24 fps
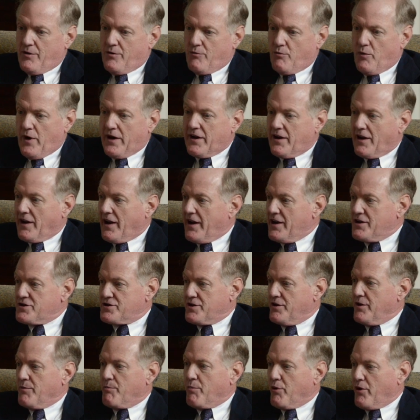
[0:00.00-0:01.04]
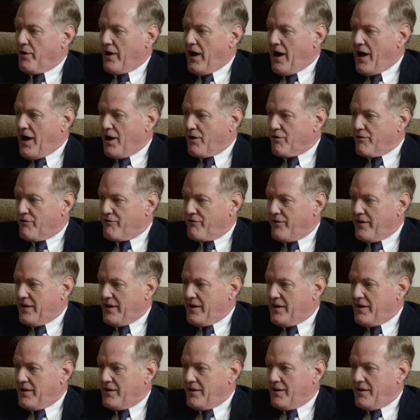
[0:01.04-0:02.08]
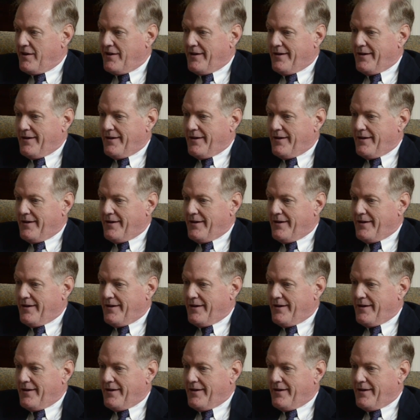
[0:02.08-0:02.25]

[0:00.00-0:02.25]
regulation of pornography,